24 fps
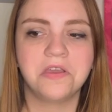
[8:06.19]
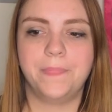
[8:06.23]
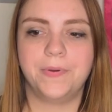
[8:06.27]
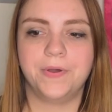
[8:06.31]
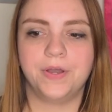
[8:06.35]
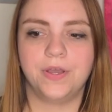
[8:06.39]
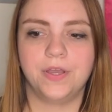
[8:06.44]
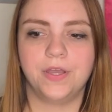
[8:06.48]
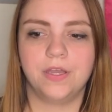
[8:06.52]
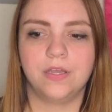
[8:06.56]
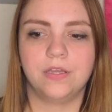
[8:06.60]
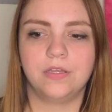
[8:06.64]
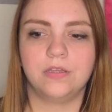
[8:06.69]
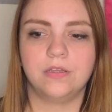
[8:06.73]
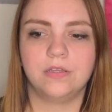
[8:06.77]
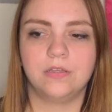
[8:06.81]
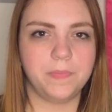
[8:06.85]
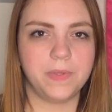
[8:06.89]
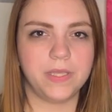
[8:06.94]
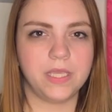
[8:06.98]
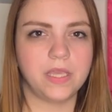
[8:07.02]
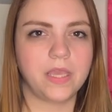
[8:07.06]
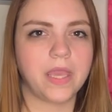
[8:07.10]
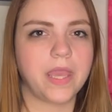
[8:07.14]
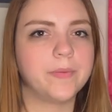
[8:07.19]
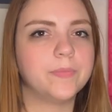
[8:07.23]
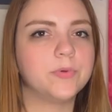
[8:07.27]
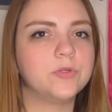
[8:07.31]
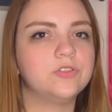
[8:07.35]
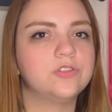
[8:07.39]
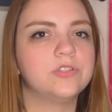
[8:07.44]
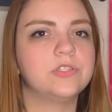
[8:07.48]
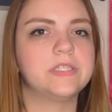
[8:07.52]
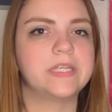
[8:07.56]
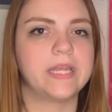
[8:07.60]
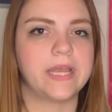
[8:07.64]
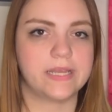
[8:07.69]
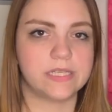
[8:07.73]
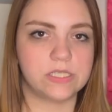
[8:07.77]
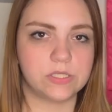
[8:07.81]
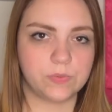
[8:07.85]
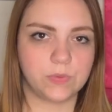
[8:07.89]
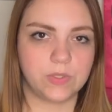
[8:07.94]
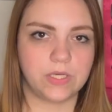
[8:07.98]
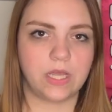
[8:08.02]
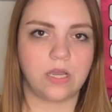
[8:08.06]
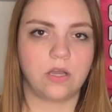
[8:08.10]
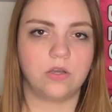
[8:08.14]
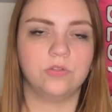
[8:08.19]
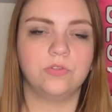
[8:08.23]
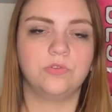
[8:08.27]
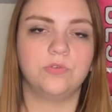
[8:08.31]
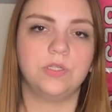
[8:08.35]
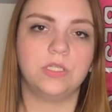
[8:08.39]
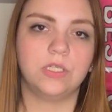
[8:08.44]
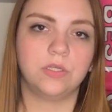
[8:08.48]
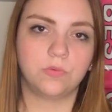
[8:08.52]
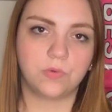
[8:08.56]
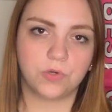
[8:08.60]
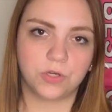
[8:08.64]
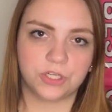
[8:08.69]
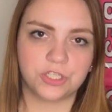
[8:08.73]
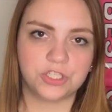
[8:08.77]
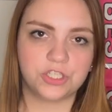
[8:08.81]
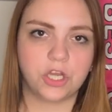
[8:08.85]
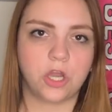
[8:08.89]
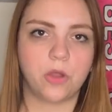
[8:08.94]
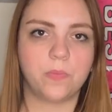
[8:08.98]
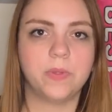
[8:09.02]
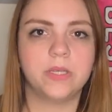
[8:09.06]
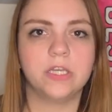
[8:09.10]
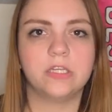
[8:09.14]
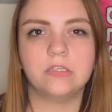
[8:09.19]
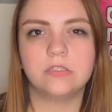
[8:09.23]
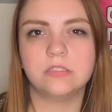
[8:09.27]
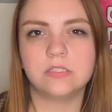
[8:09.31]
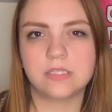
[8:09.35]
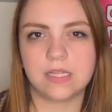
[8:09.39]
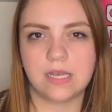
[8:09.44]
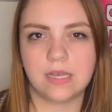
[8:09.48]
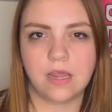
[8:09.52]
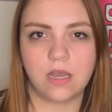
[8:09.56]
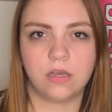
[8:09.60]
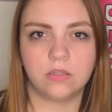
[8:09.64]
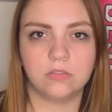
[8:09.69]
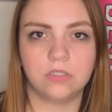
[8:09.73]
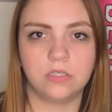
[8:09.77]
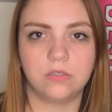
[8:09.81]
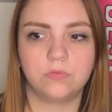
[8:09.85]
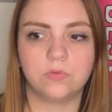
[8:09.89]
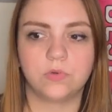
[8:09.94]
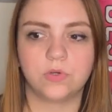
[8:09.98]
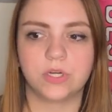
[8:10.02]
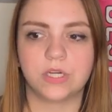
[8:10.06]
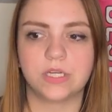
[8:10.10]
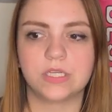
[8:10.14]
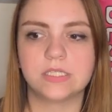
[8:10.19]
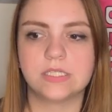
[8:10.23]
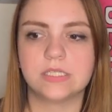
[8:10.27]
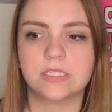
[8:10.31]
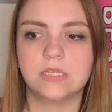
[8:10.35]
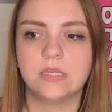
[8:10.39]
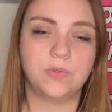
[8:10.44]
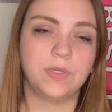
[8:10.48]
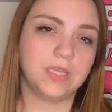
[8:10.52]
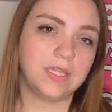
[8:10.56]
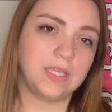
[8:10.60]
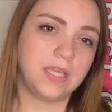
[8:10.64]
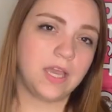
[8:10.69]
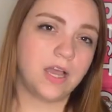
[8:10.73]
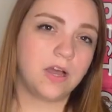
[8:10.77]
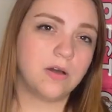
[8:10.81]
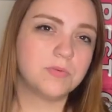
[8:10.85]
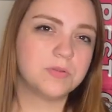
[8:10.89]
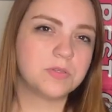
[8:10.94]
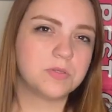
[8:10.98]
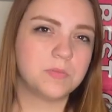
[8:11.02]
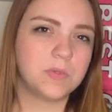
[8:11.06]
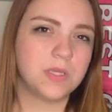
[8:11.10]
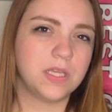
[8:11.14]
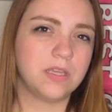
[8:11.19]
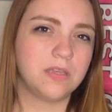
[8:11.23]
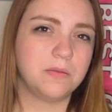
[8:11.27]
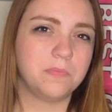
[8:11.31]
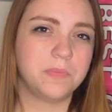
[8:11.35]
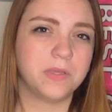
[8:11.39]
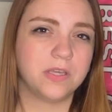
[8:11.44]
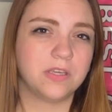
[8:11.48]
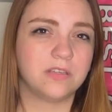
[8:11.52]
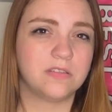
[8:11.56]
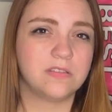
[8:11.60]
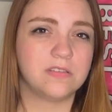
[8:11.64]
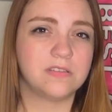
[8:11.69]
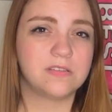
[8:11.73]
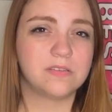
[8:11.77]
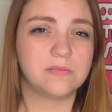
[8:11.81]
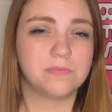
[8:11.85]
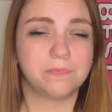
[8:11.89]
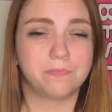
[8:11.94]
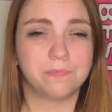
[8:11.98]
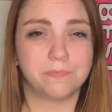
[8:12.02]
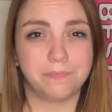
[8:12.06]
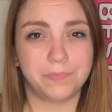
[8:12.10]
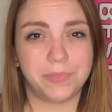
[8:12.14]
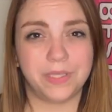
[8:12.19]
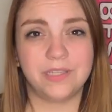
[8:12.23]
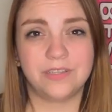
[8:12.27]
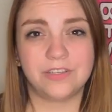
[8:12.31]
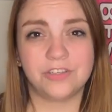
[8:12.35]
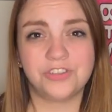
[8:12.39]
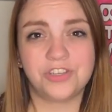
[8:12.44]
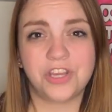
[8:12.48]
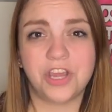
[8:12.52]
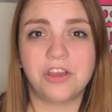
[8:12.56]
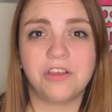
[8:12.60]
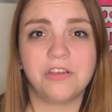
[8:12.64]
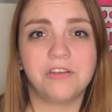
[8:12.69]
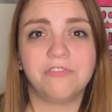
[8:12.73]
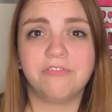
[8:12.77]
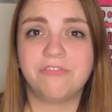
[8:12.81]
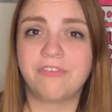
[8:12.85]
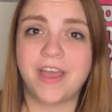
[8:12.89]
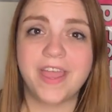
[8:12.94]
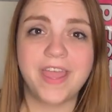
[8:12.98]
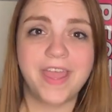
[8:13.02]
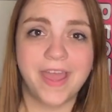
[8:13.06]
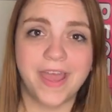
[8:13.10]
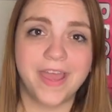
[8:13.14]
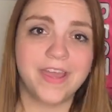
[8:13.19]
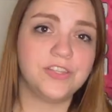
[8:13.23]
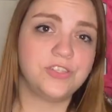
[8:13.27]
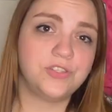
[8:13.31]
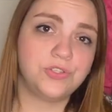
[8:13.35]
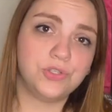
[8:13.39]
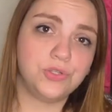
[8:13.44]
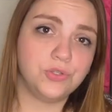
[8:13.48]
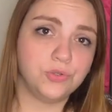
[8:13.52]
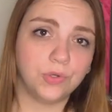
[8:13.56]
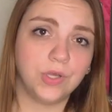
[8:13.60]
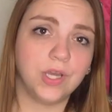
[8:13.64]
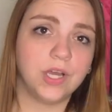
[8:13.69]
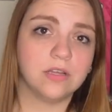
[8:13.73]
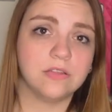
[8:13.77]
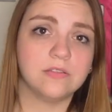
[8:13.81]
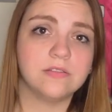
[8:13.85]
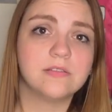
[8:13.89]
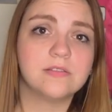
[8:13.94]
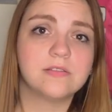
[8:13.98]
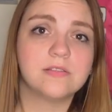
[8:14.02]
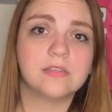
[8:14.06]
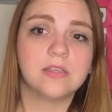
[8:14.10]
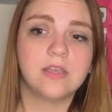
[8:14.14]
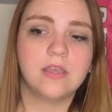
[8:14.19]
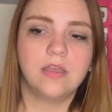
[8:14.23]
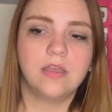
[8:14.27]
But being able to test one out during the workshop and understand how they worked really helped me, because being the sheriff, I had 2 guns